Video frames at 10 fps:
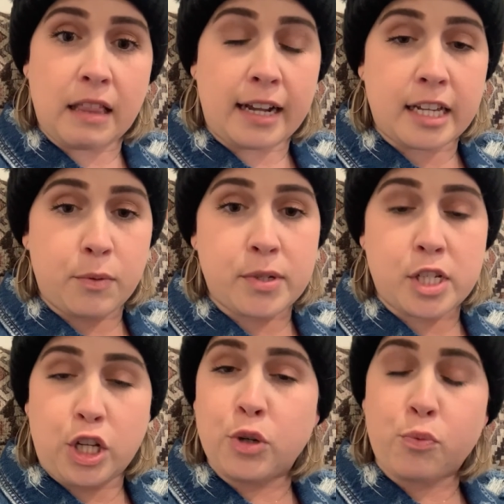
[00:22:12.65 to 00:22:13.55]
like it was
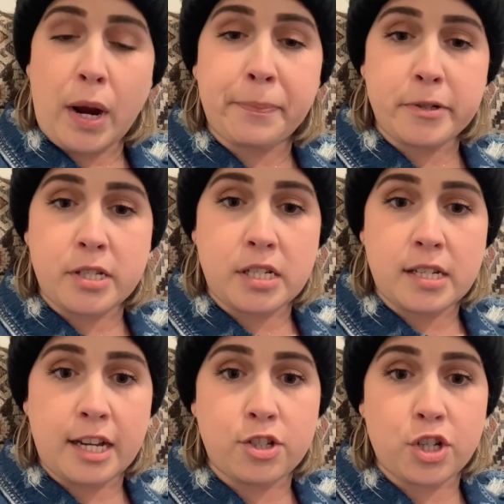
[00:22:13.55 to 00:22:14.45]
a good
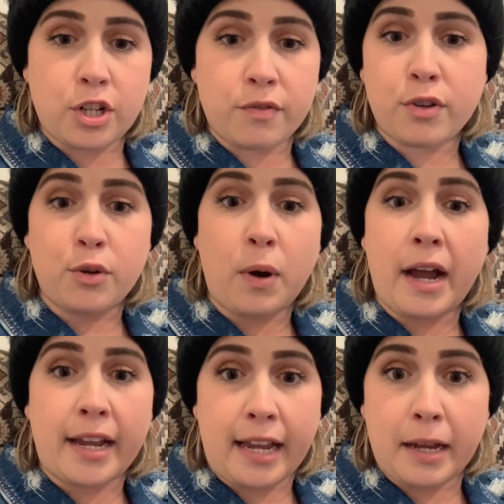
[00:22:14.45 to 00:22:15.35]
representation of who
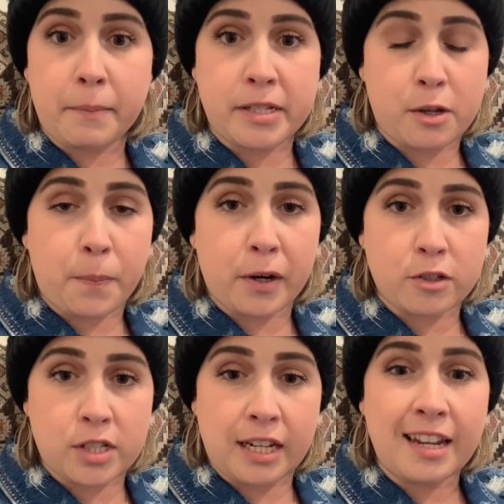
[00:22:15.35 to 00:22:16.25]
I am as a
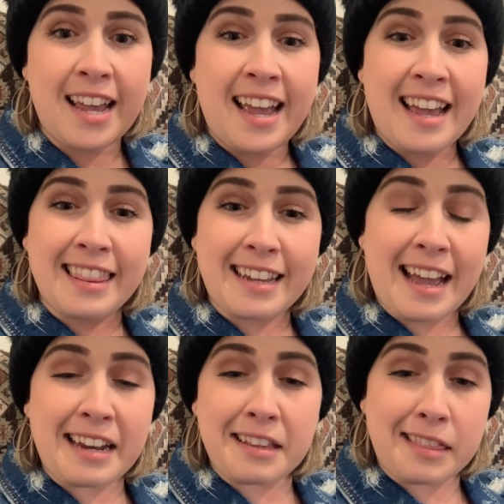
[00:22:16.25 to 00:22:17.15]
person and the
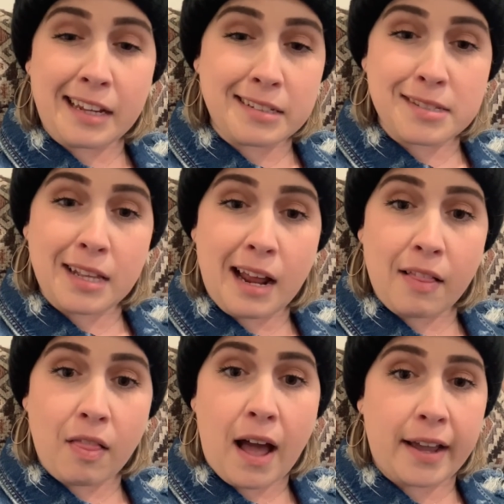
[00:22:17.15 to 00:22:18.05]
kind of things that I
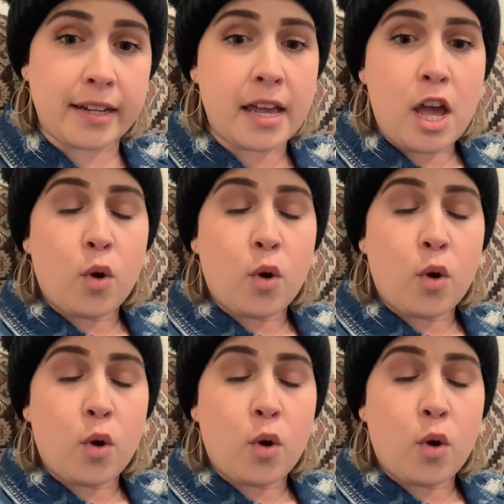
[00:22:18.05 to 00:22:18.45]
like.